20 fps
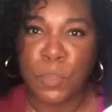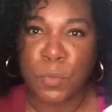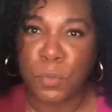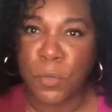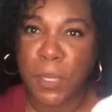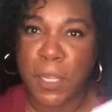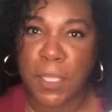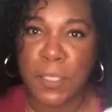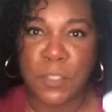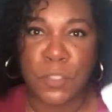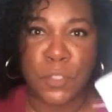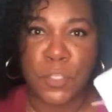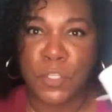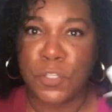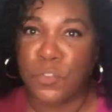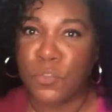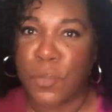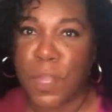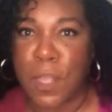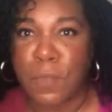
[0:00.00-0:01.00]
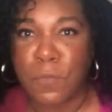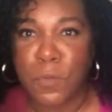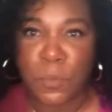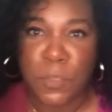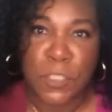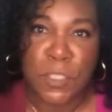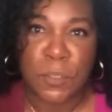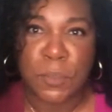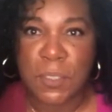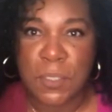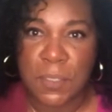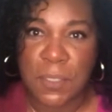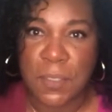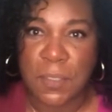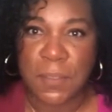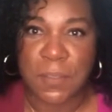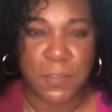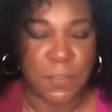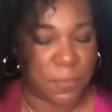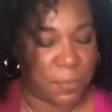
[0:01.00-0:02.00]
spray so you can travel with your
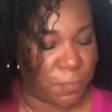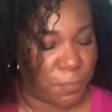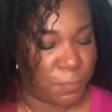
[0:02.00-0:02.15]
stuff.